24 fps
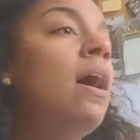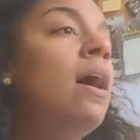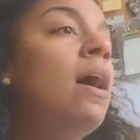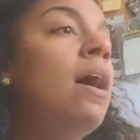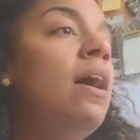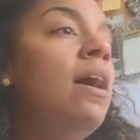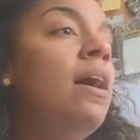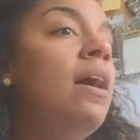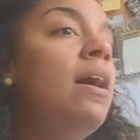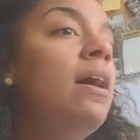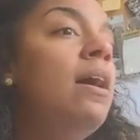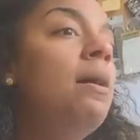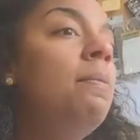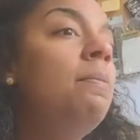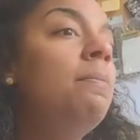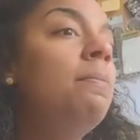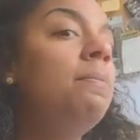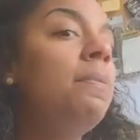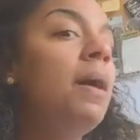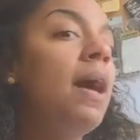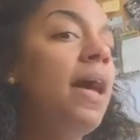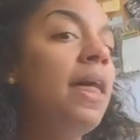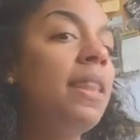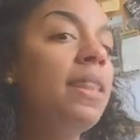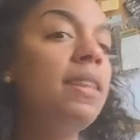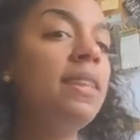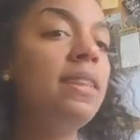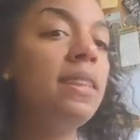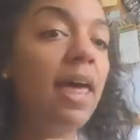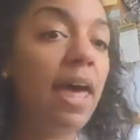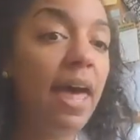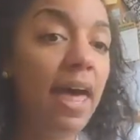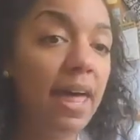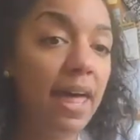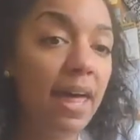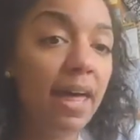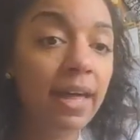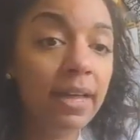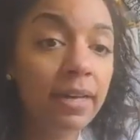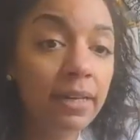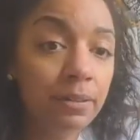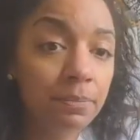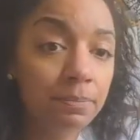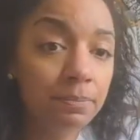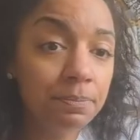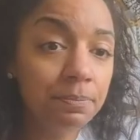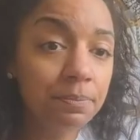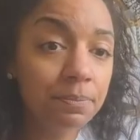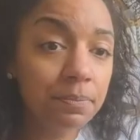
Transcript: And then